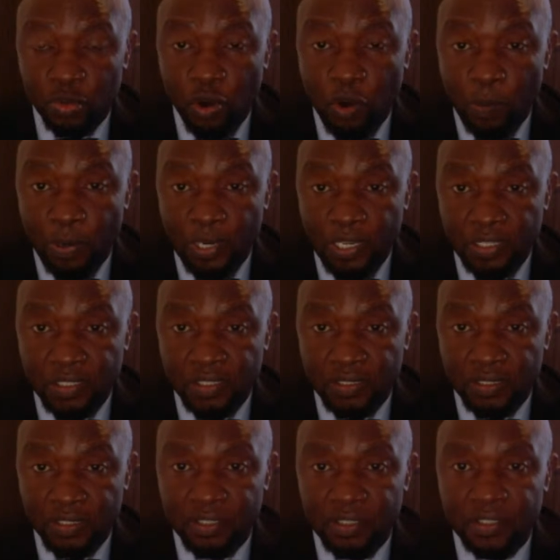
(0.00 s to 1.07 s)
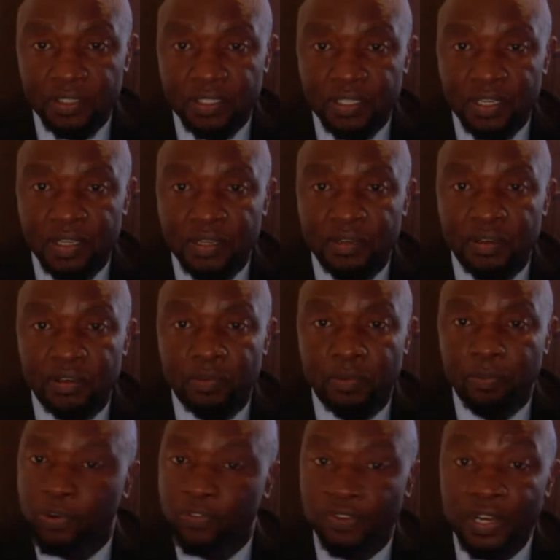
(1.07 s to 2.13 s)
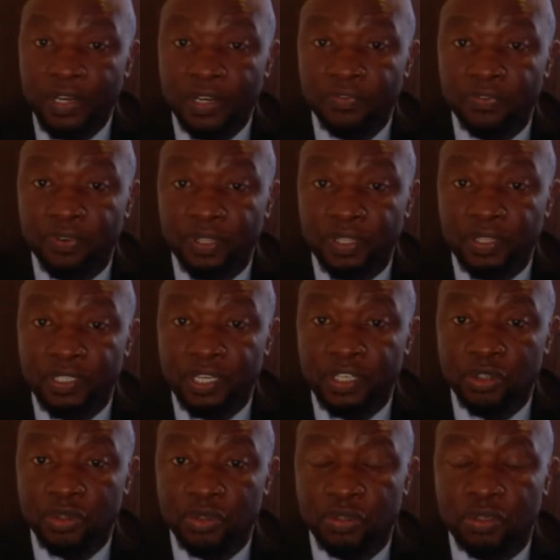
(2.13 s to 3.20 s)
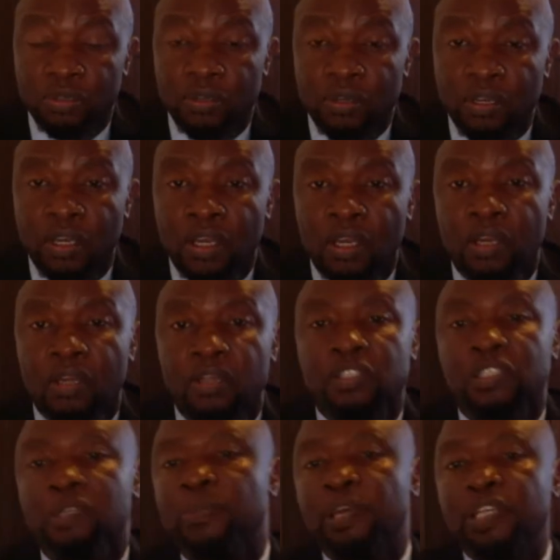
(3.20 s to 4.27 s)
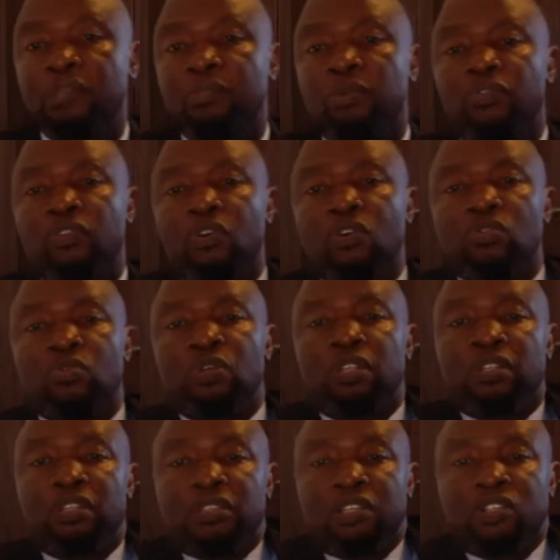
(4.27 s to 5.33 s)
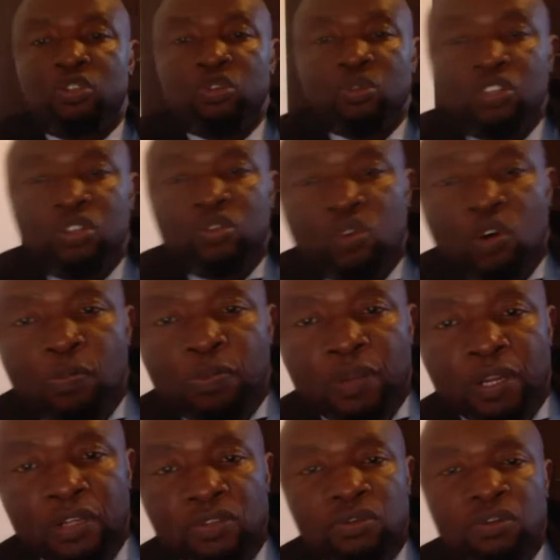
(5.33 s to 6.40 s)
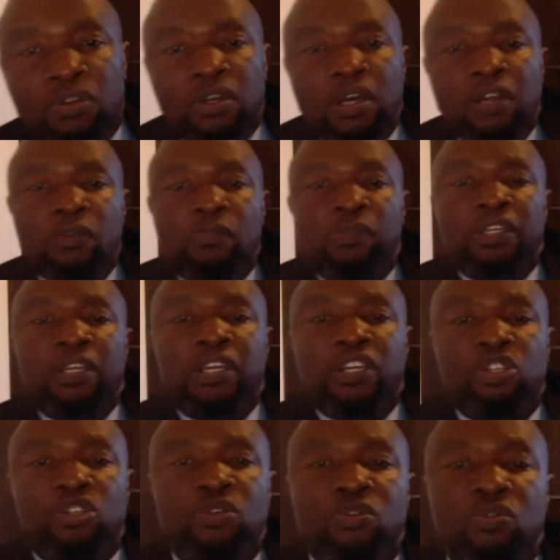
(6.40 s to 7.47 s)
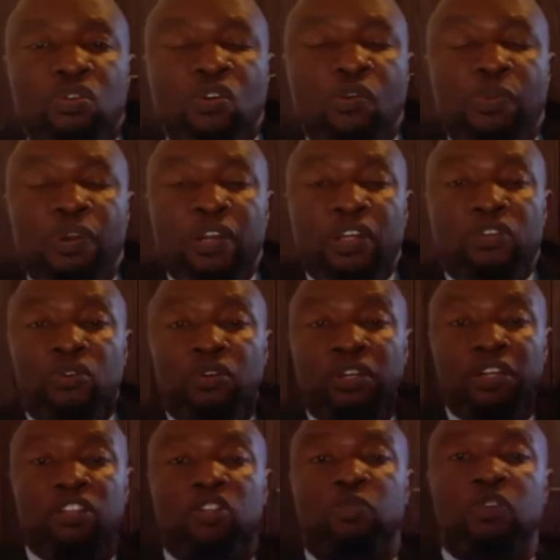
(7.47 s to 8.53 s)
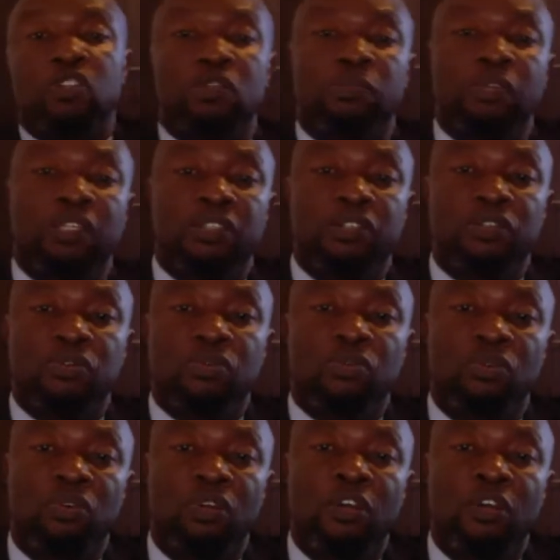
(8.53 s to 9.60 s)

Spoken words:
cooperate. It is provided for in the statute. It's debatable, of course, whether there's a duty to cooperate or an obligation to cooperate or a responsibility to